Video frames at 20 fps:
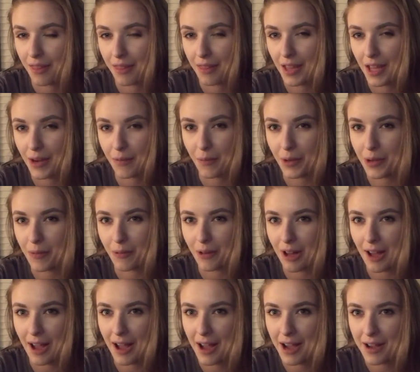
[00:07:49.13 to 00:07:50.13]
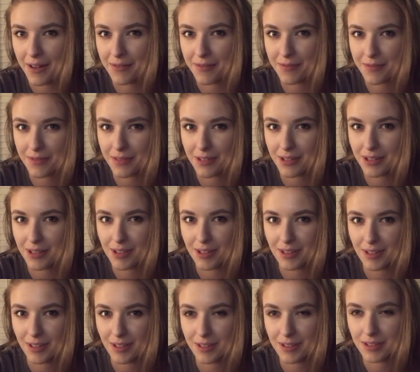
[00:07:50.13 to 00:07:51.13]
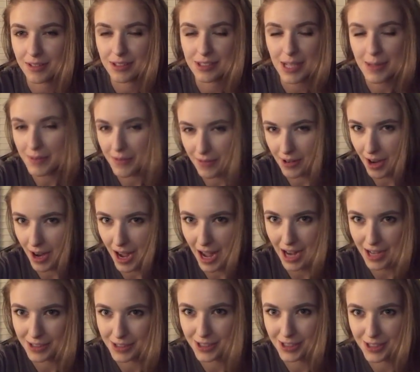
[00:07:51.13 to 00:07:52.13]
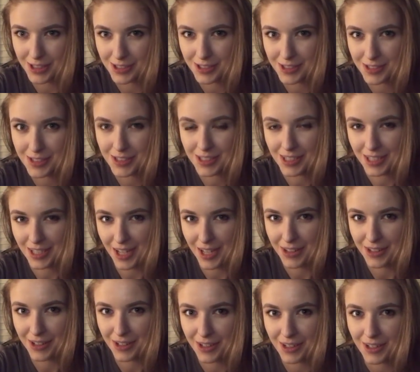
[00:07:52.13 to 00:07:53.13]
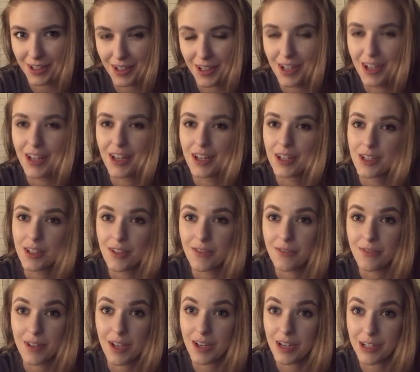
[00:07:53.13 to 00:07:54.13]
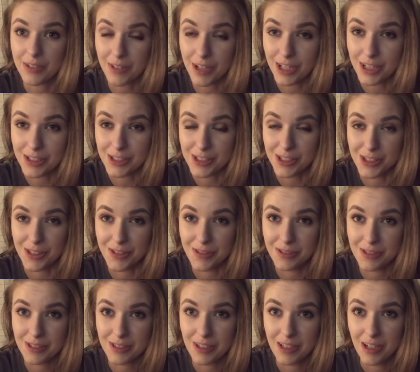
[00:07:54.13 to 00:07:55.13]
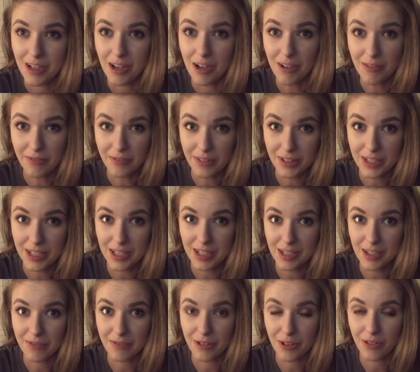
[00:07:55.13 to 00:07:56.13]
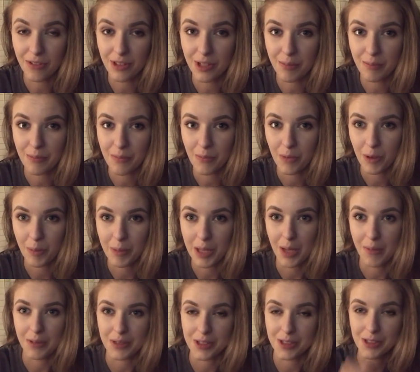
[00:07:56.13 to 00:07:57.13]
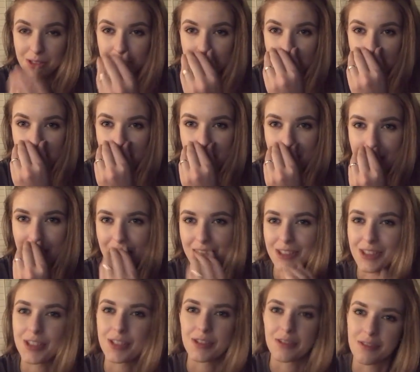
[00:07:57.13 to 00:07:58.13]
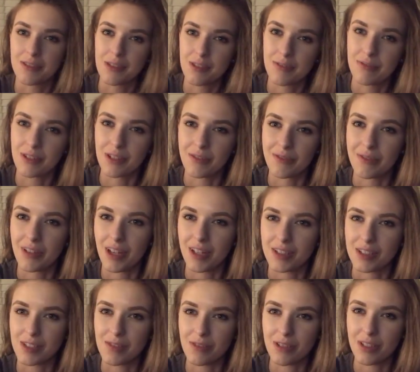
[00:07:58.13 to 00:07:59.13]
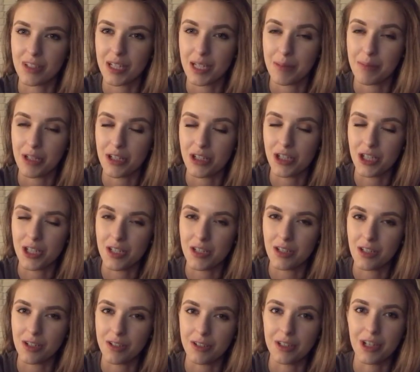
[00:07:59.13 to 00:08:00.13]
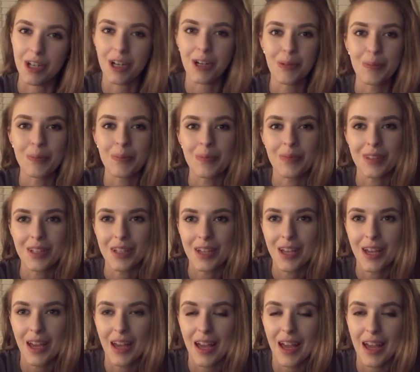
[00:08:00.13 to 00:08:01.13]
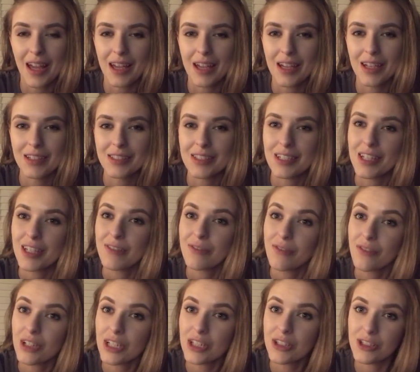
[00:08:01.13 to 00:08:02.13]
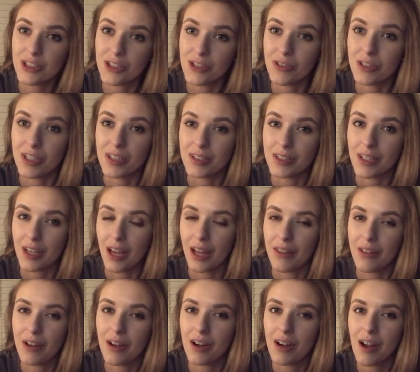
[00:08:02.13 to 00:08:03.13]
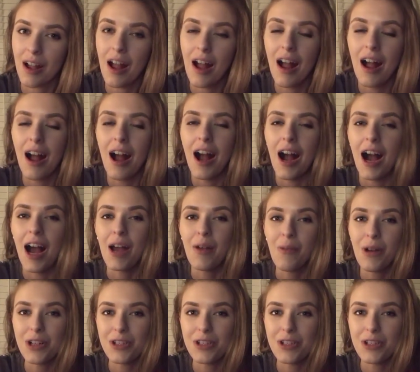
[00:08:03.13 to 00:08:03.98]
that we will have some of our actors together very, very soon. Hopefully, a few of them will be able to make it to the film festival that I mentioned earlier. And if we do get together, I